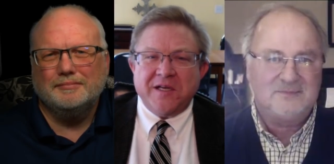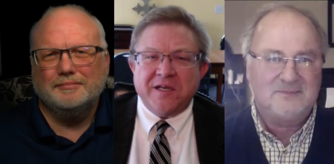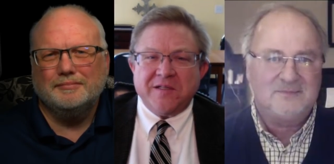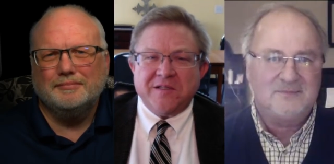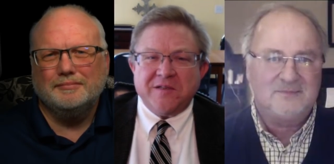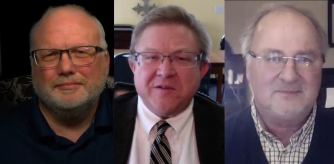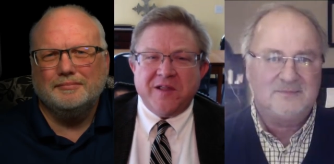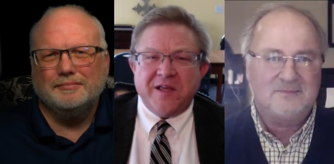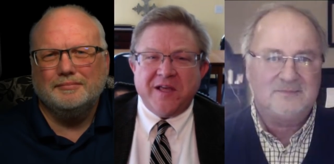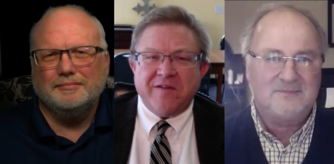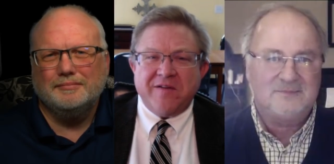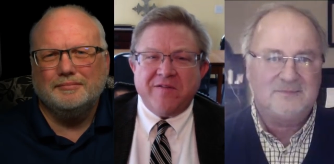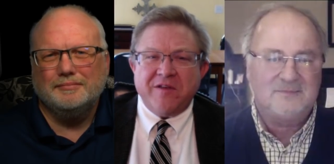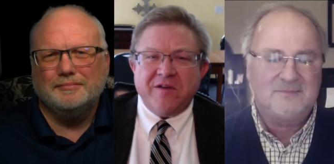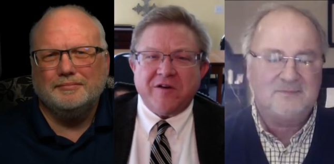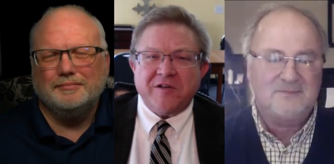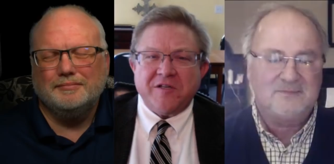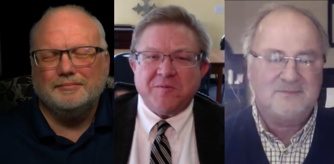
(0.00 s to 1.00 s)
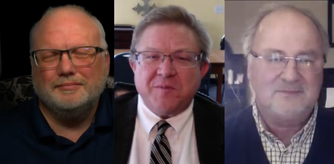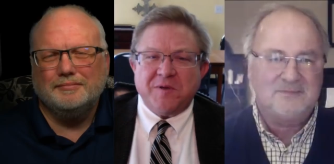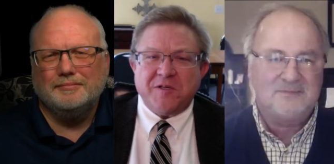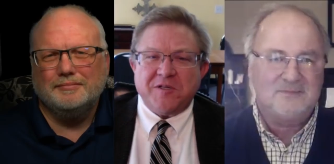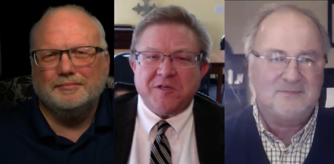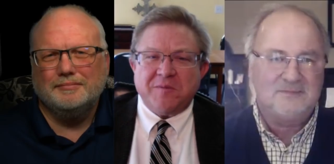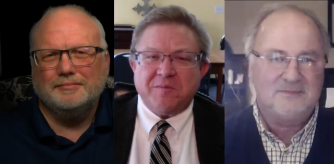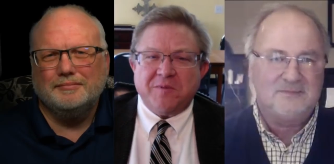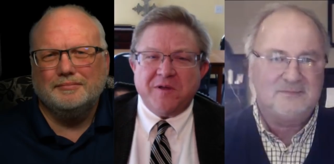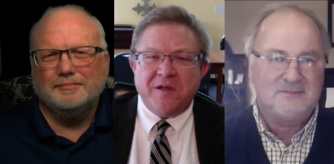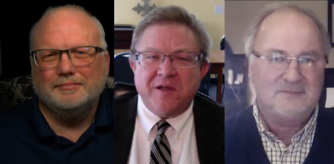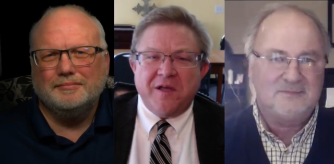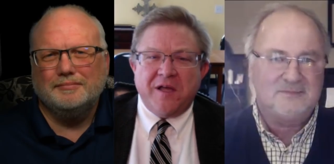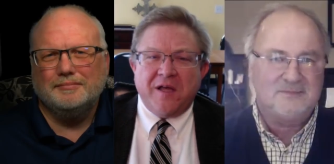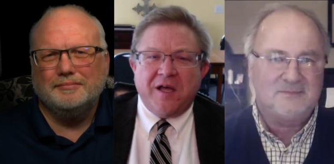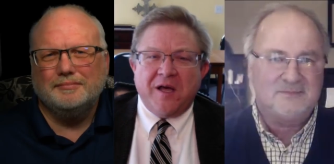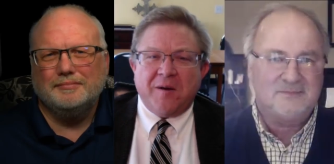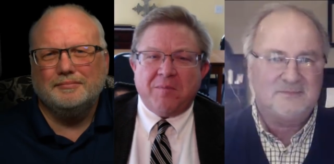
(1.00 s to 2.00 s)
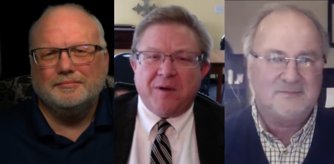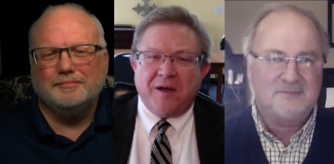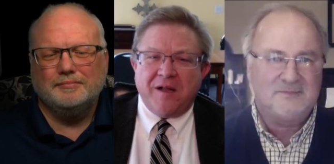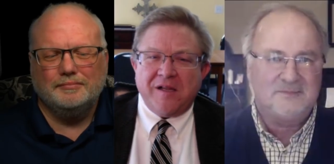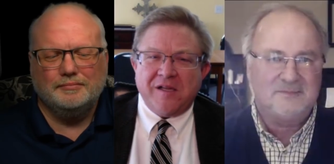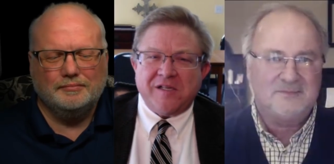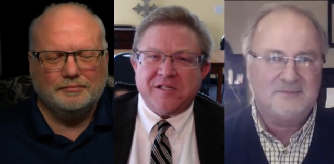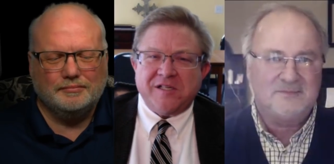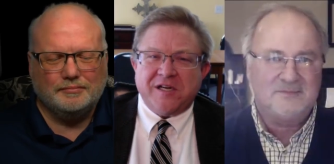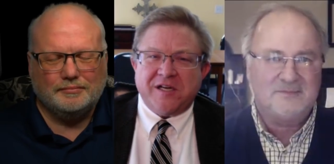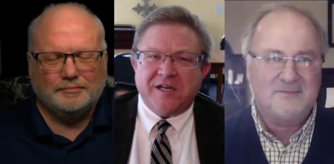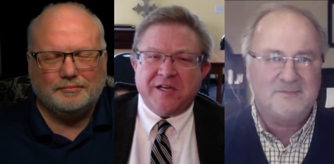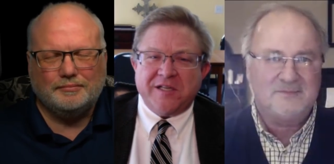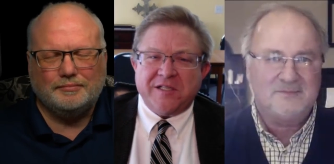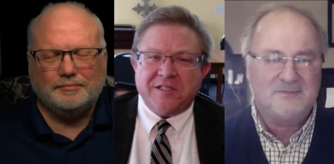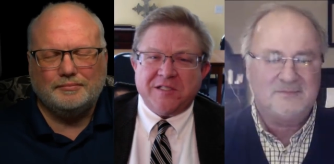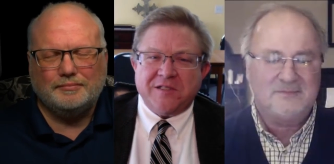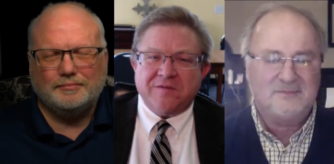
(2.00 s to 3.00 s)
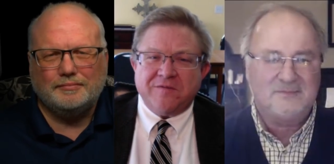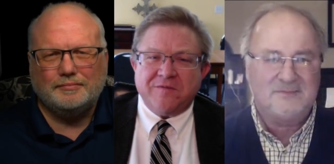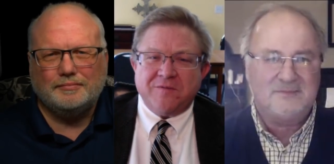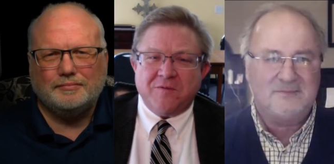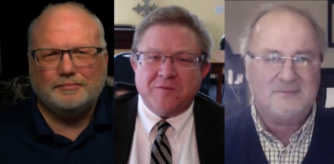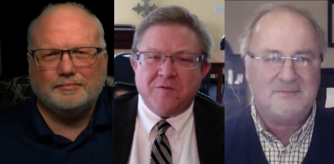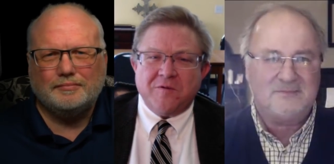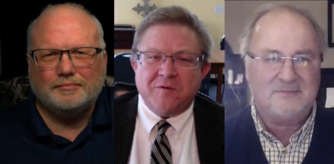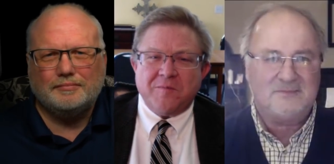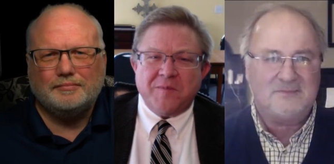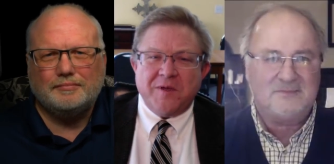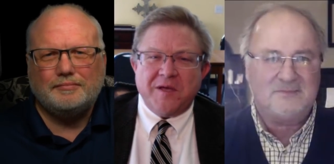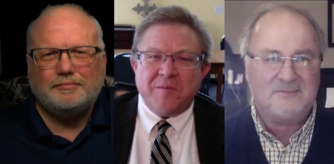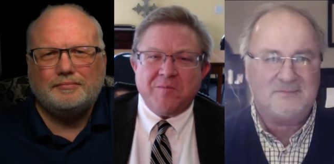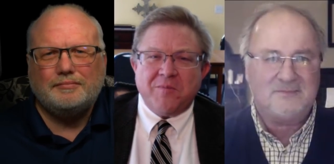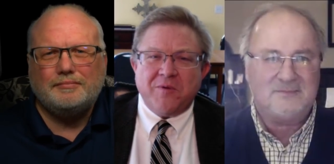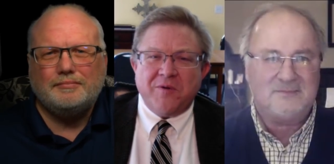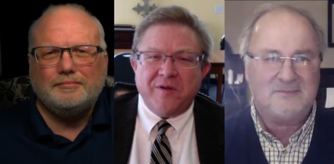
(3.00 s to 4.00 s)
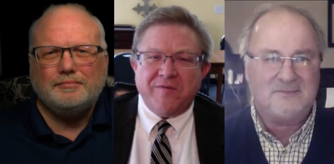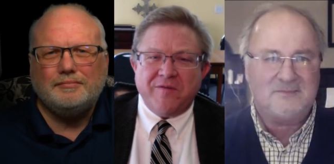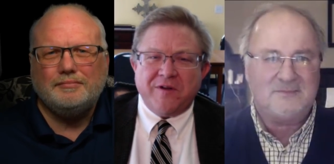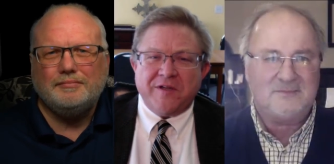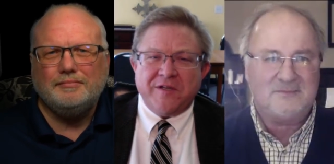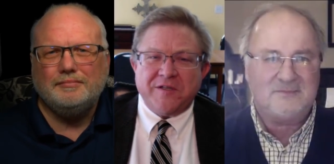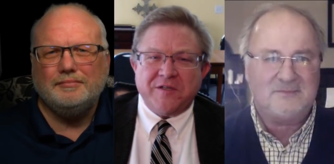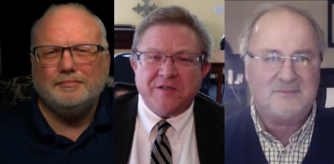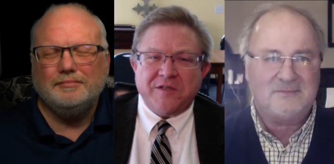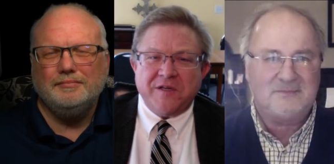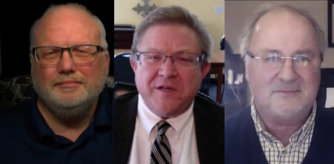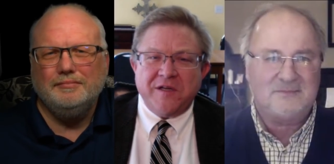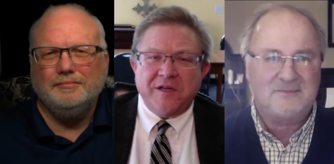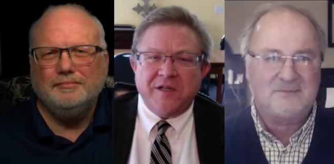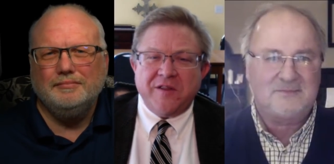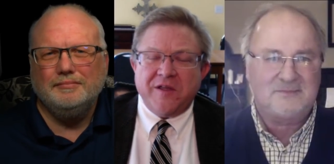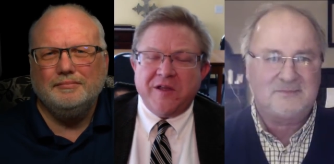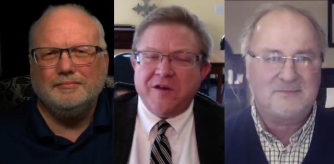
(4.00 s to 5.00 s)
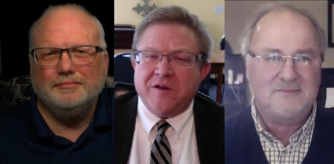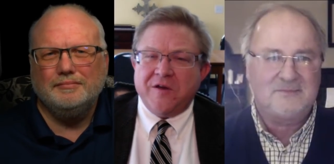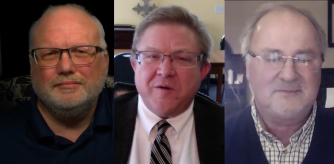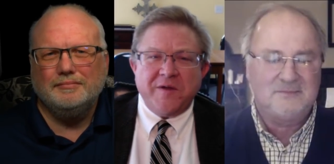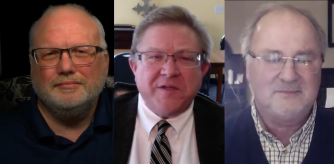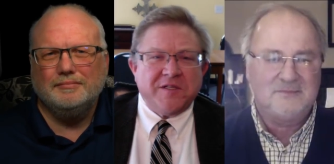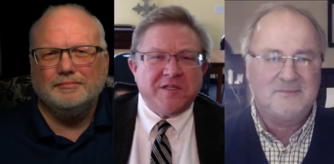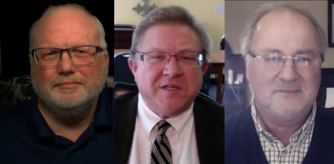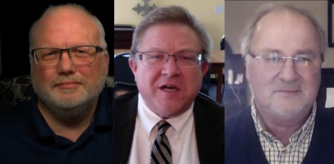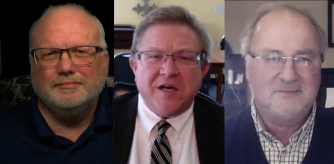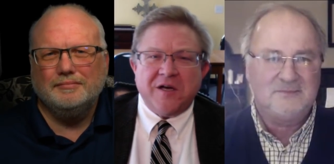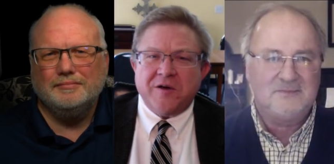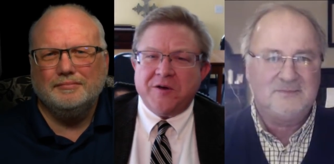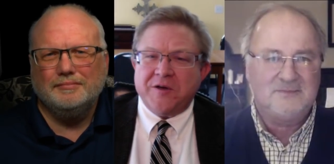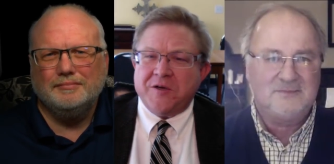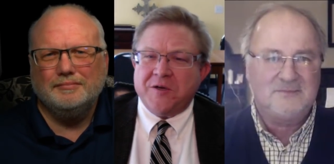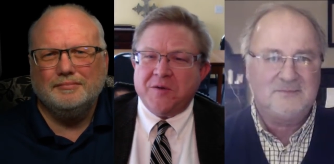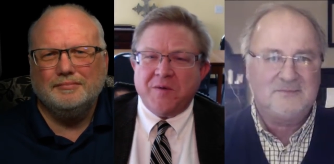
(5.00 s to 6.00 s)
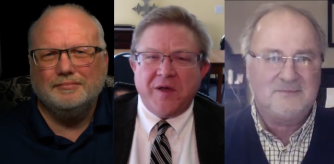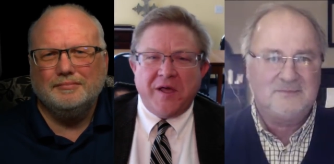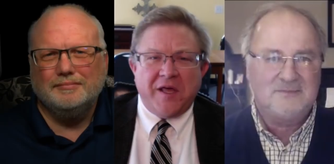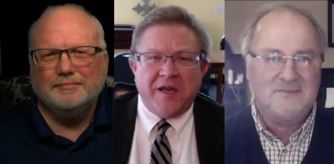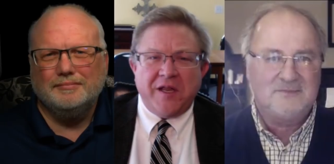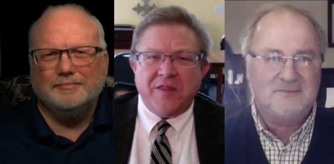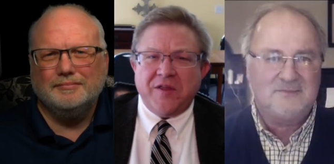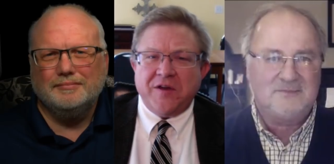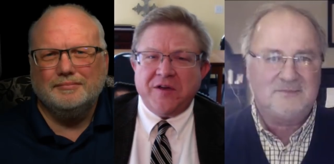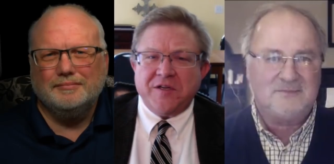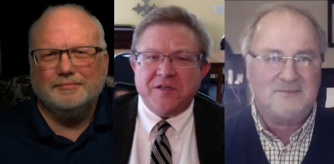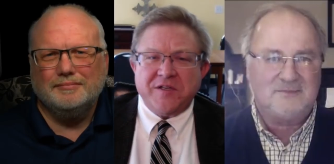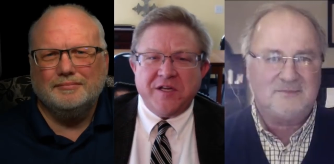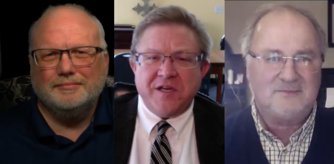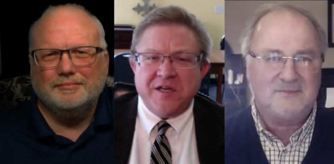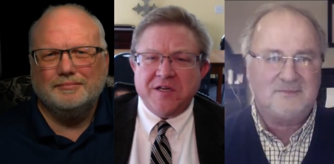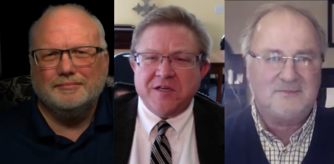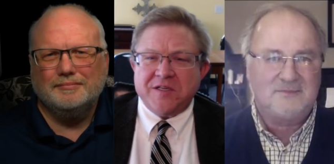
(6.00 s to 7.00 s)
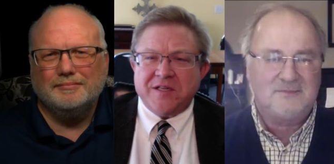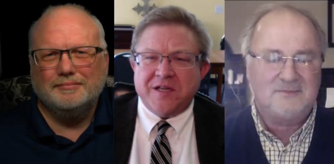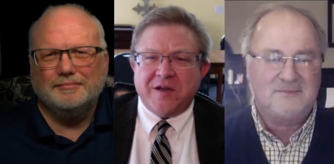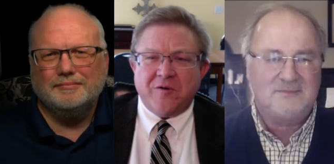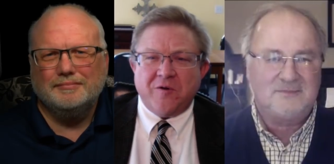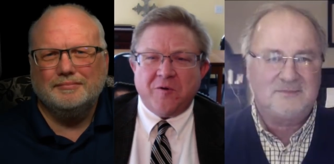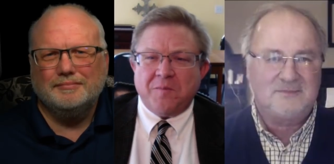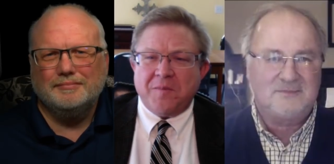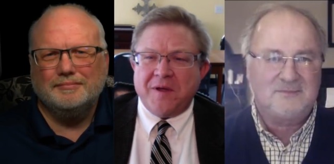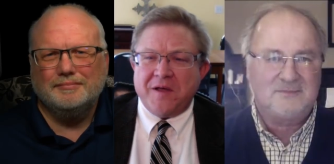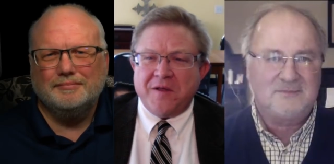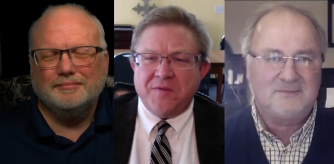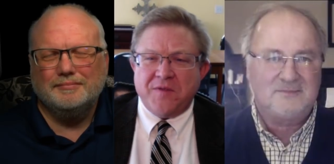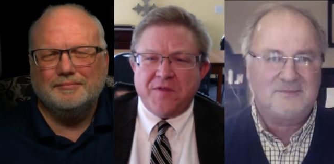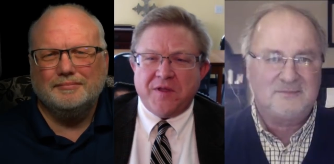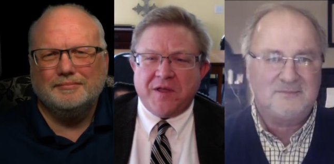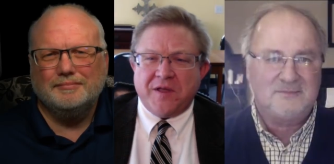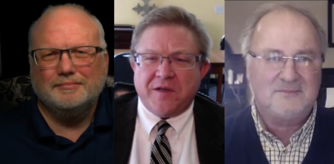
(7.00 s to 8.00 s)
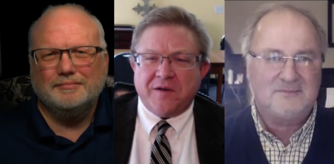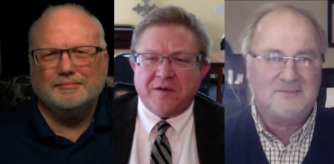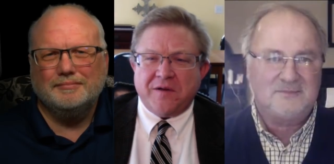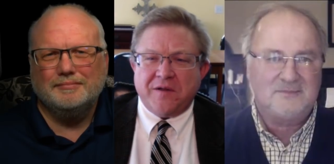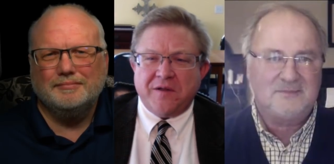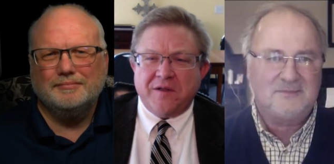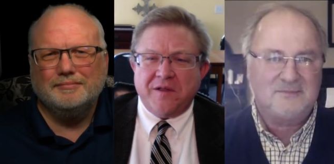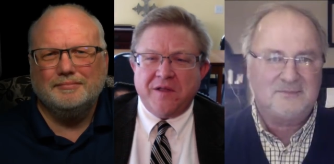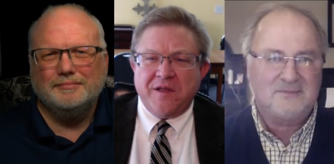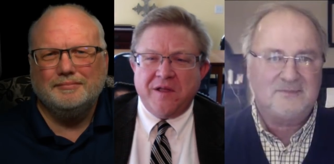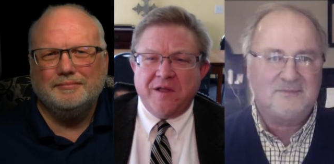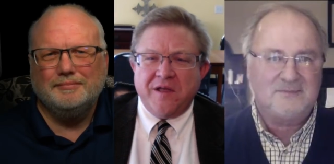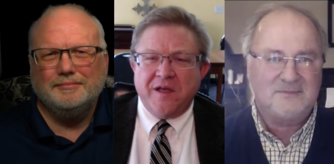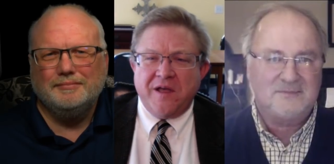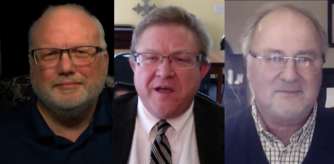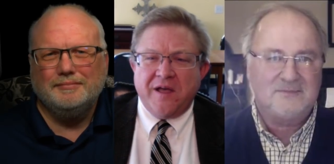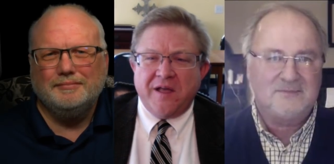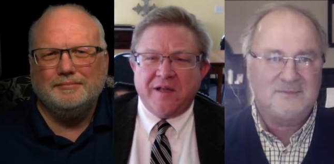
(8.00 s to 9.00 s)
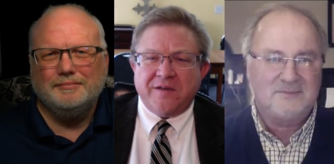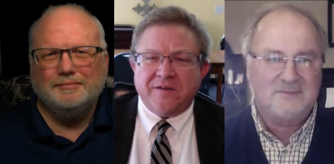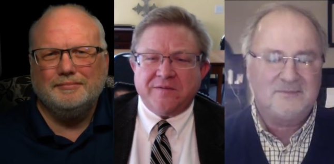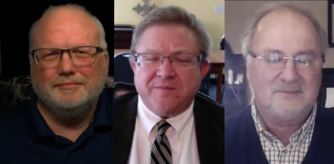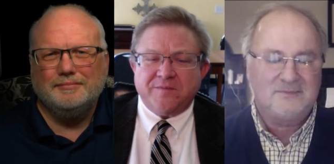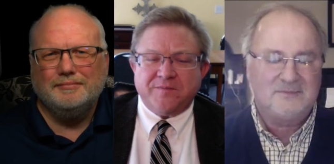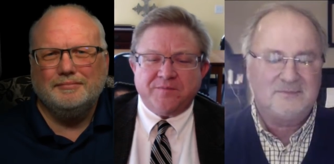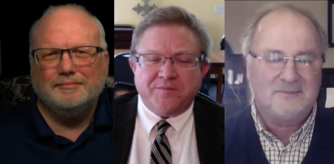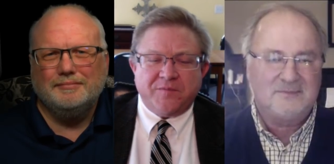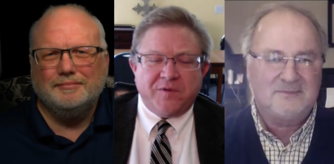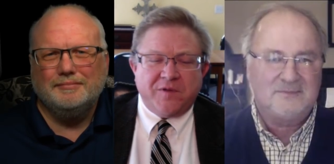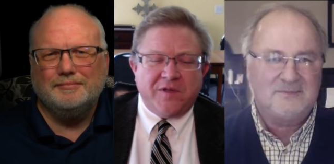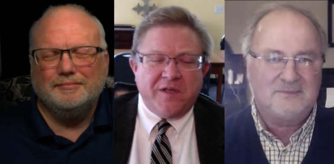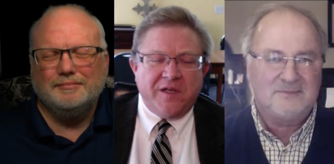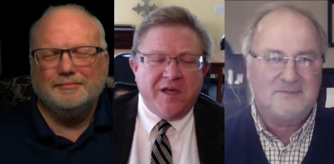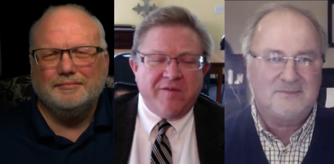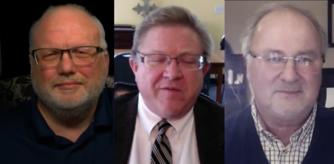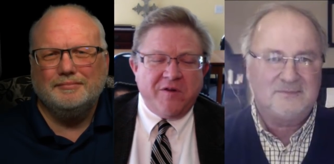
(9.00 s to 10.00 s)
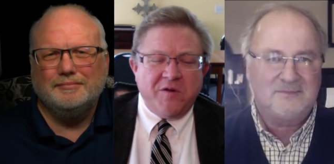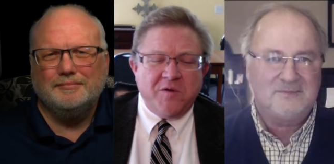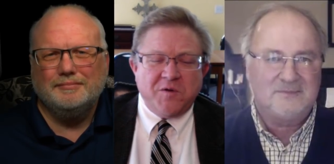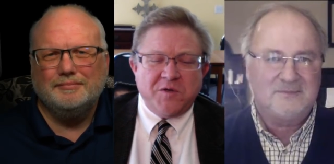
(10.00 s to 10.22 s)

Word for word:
Speaker 1: And so they have the Archbishop apologize for being privileged. They know he's not going to do anything to change that or about that. And Gavin, you